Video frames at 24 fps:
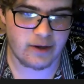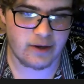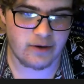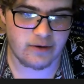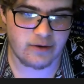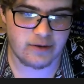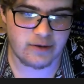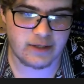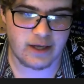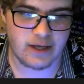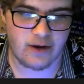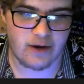
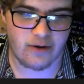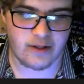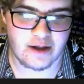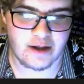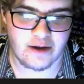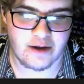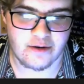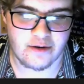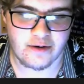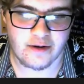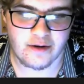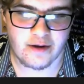SoundCloud.
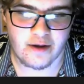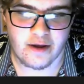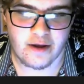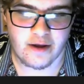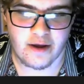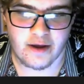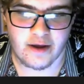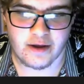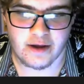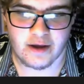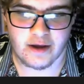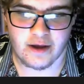
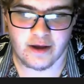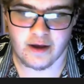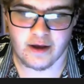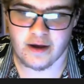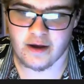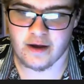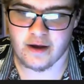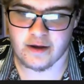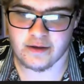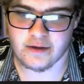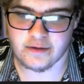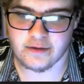
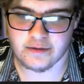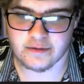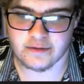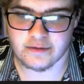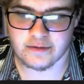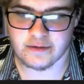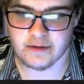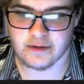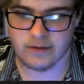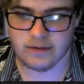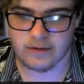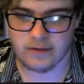Uh,
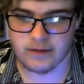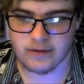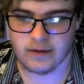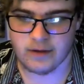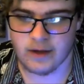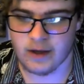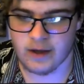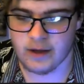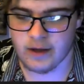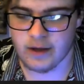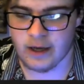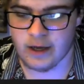
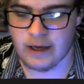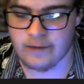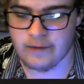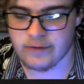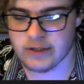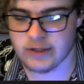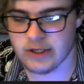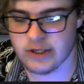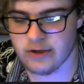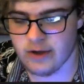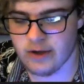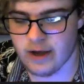
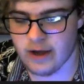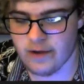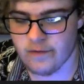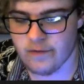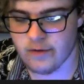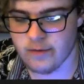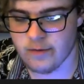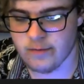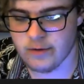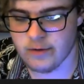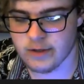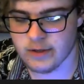obviously you have
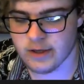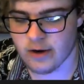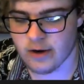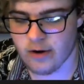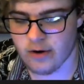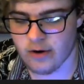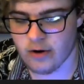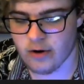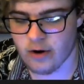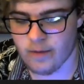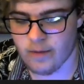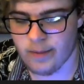your music
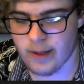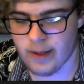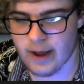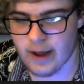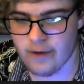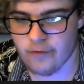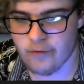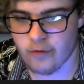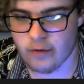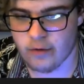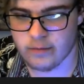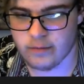on all
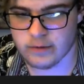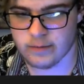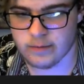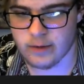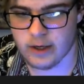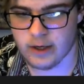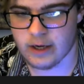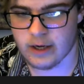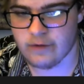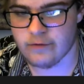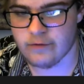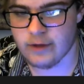platforms, but
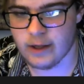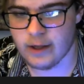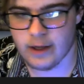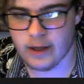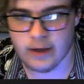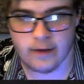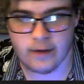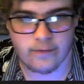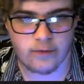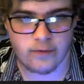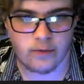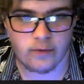I feel like
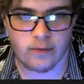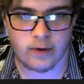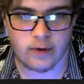if you want to